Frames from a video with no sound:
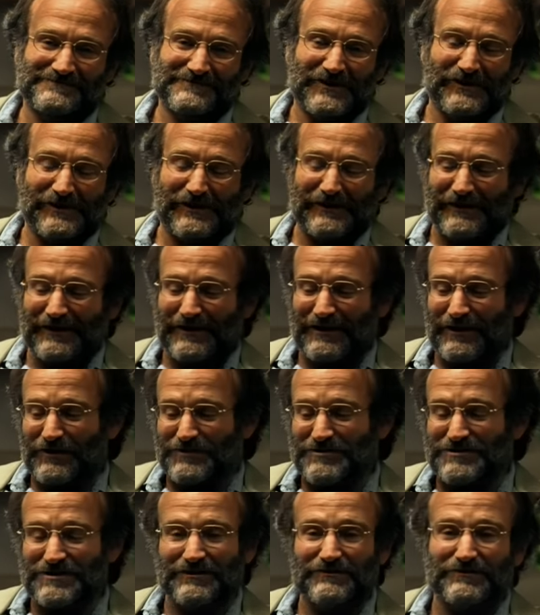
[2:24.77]
The little
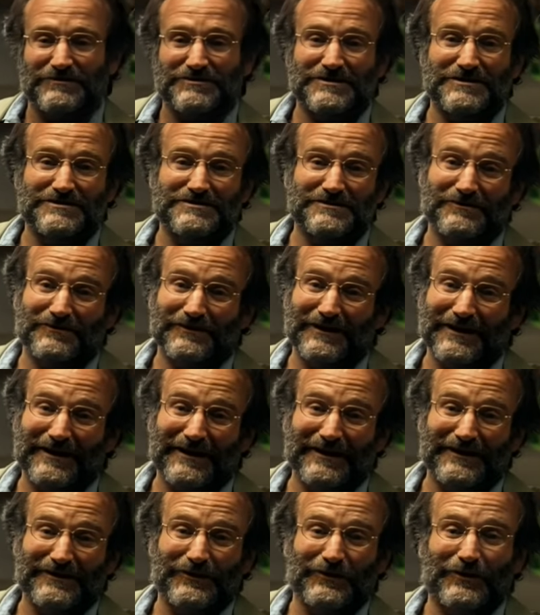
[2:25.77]
idiosyncrasies that only
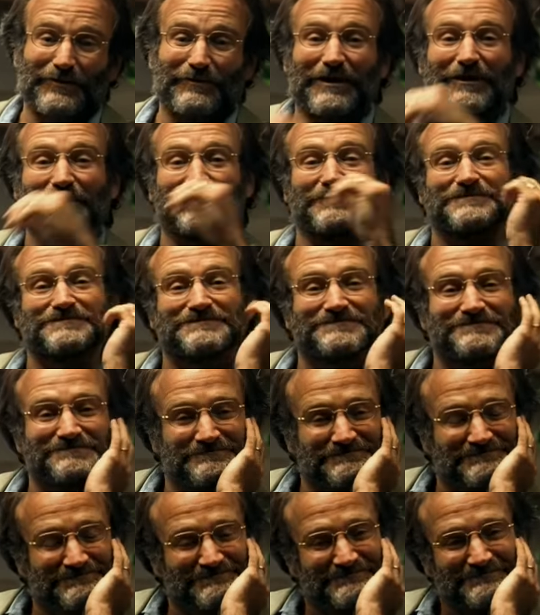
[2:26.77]
I knew about.
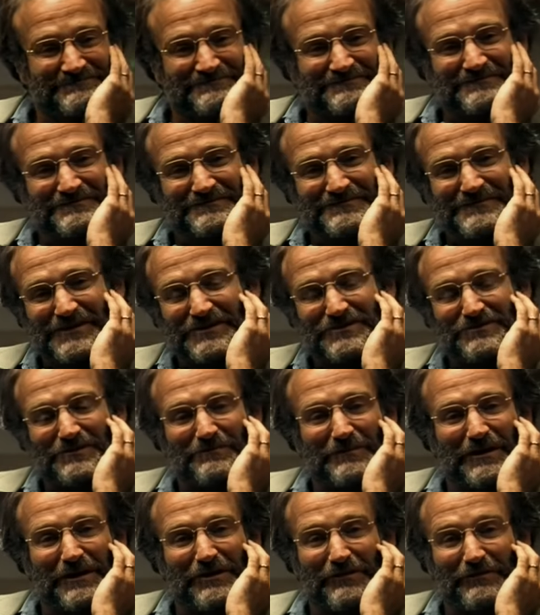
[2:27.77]
That's what
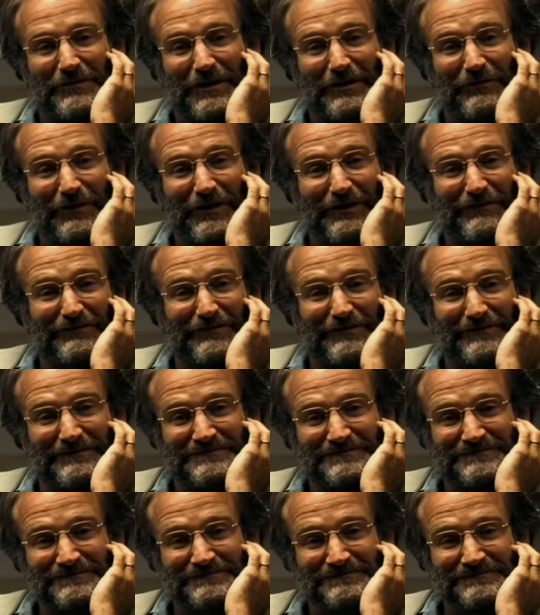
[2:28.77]
made her my wife.
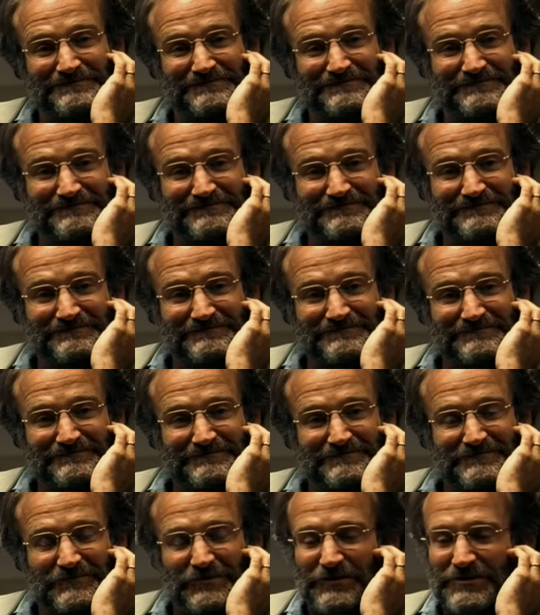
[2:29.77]

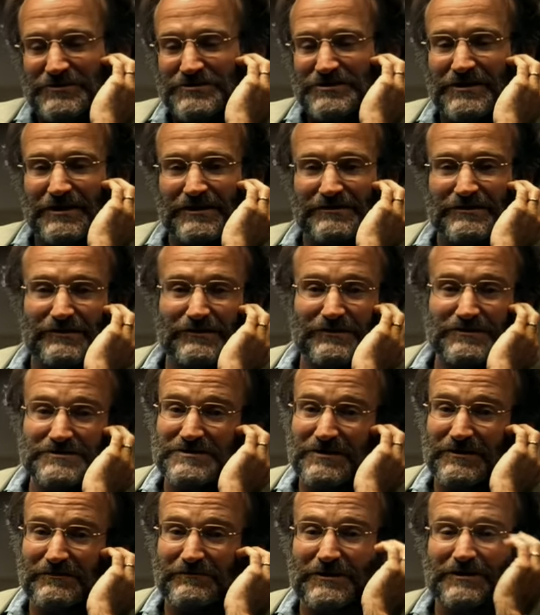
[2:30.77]
Oh, and she had the goods
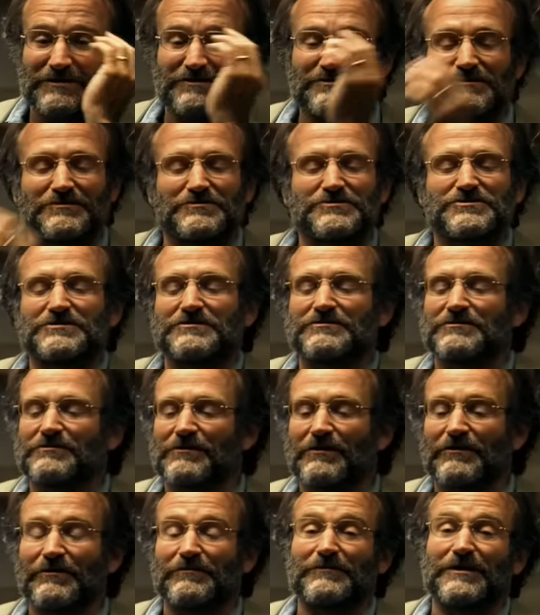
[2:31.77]
on me, too. She knew
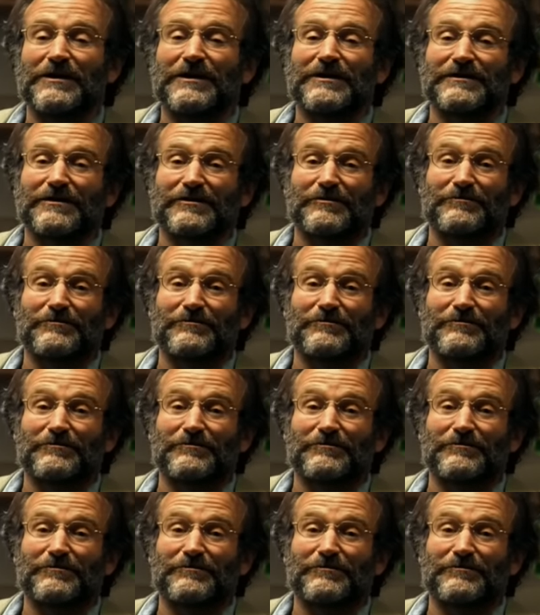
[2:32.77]
all my little